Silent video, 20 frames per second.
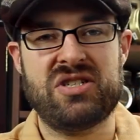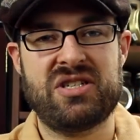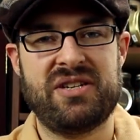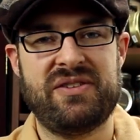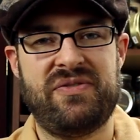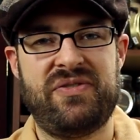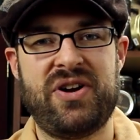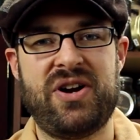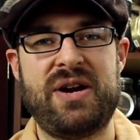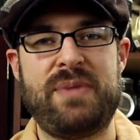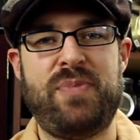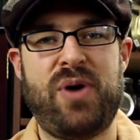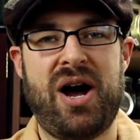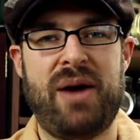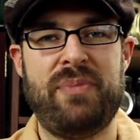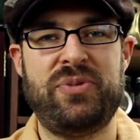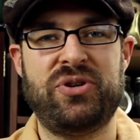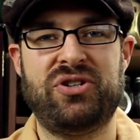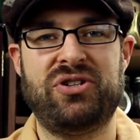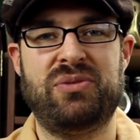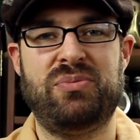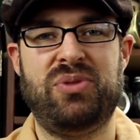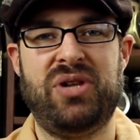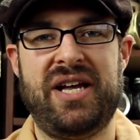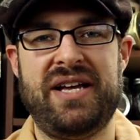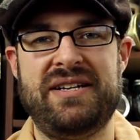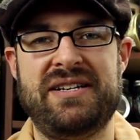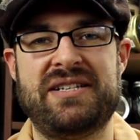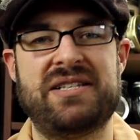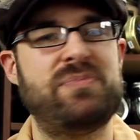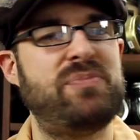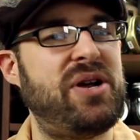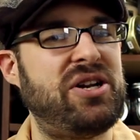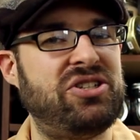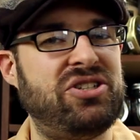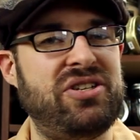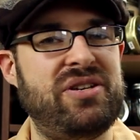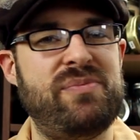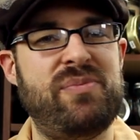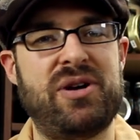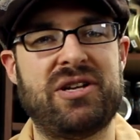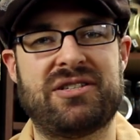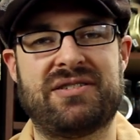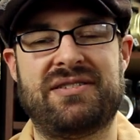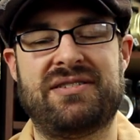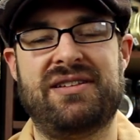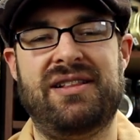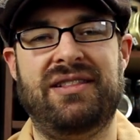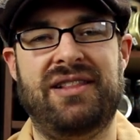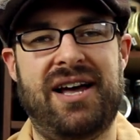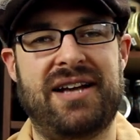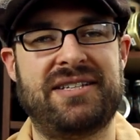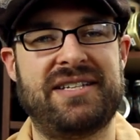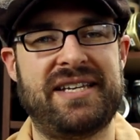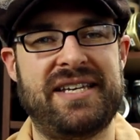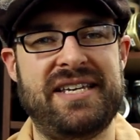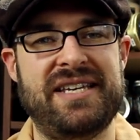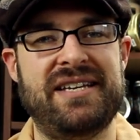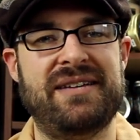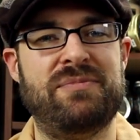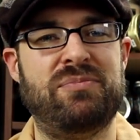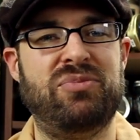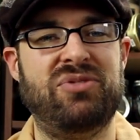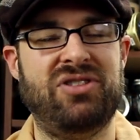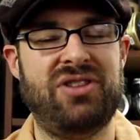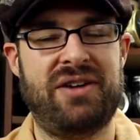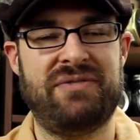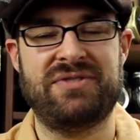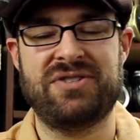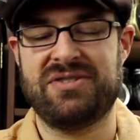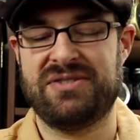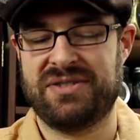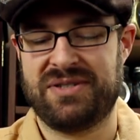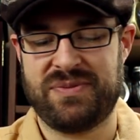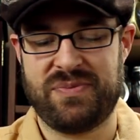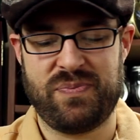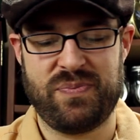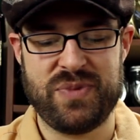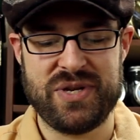this is a very popular blend, especially amongst Latakia lovers,